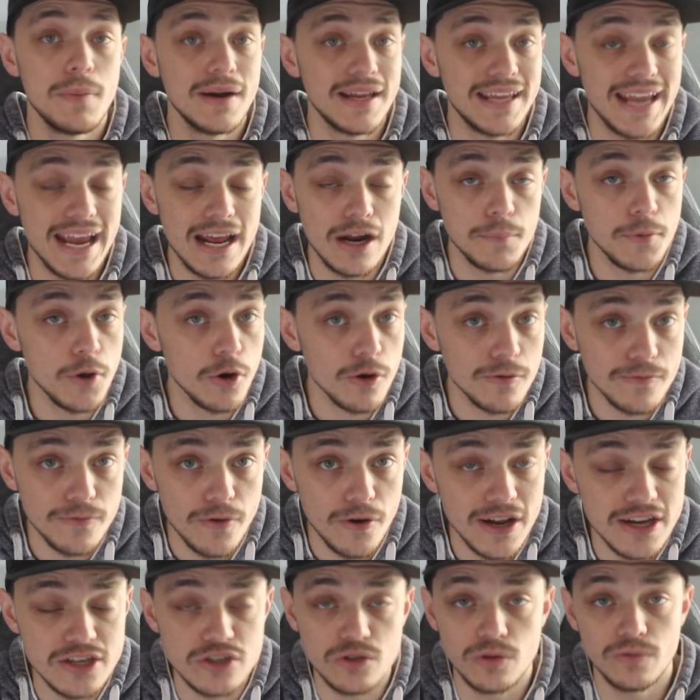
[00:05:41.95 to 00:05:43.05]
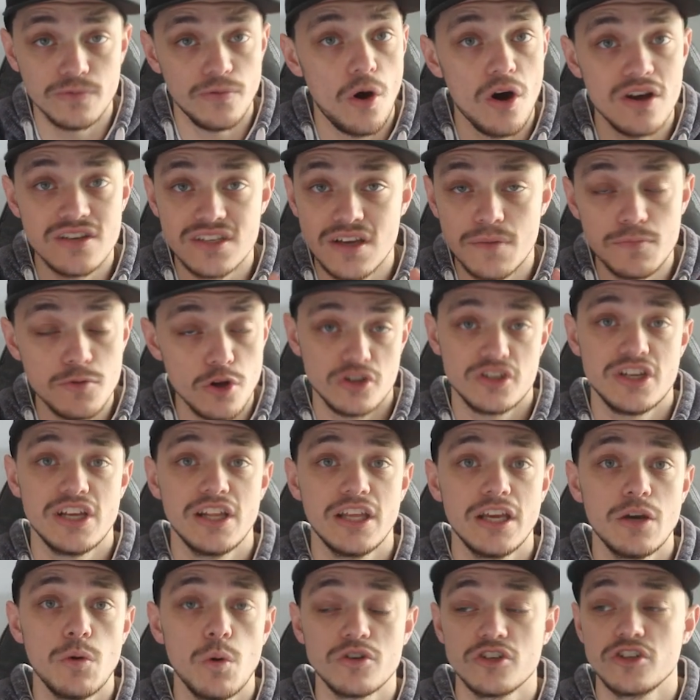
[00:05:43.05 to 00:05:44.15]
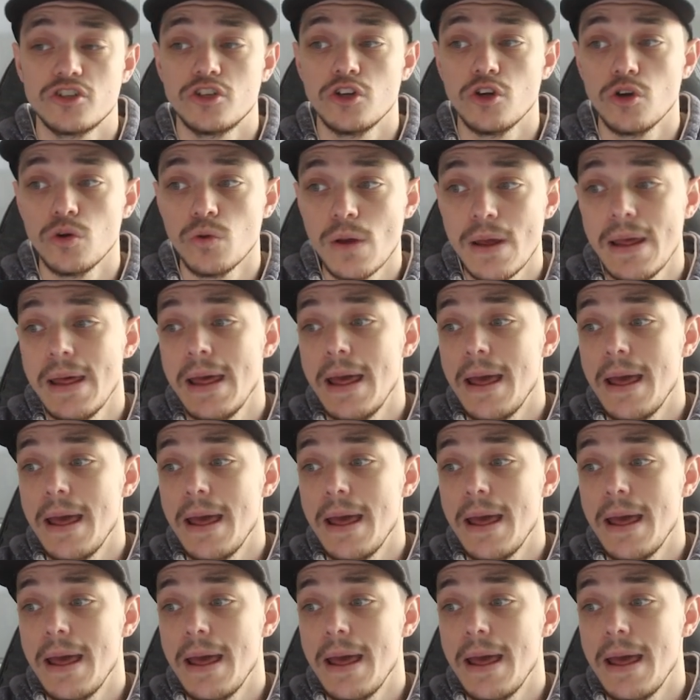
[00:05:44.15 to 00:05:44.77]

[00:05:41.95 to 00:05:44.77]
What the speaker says: But again, I'm not a financial advisor. I'm not telling you what to do.